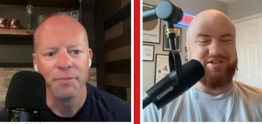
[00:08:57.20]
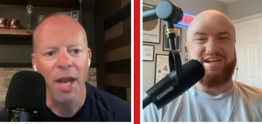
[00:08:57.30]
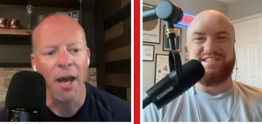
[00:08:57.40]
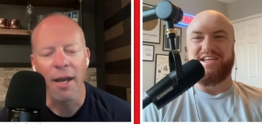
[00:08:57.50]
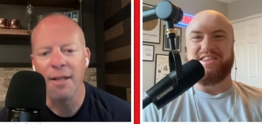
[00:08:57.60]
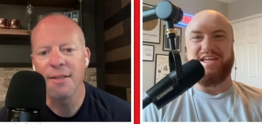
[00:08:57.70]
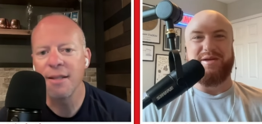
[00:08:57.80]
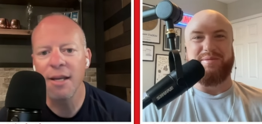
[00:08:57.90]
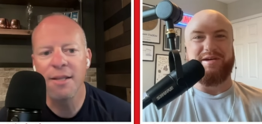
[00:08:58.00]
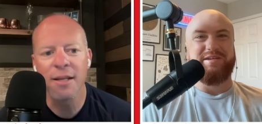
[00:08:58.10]
Speaker 1: Yeah,
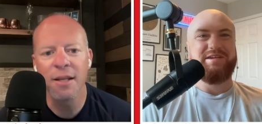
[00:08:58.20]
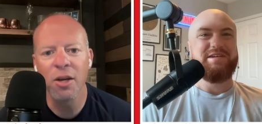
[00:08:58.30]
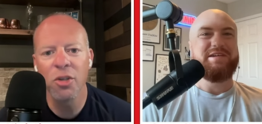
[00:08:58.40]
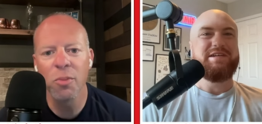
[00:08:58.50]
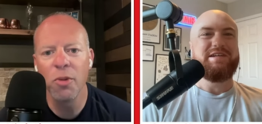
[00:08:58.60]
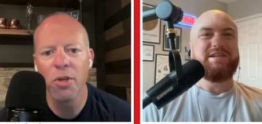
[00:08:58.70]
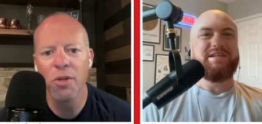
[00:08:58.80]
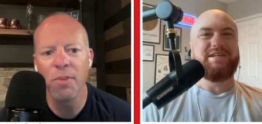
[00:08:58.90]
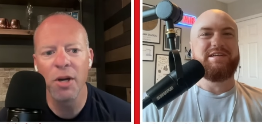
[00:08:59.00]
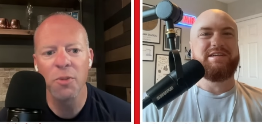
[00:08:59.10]
it's it's a, there's a there's
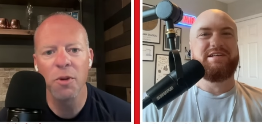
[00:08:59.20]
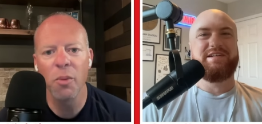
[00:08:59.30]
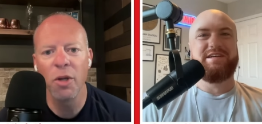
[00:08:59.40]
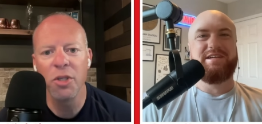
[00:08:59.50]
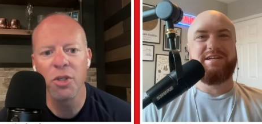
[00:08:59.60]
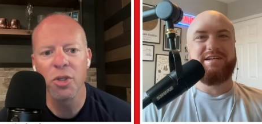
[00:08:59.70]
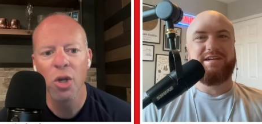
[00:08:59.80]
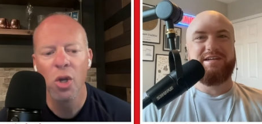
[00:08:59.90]
an embarrassment of riches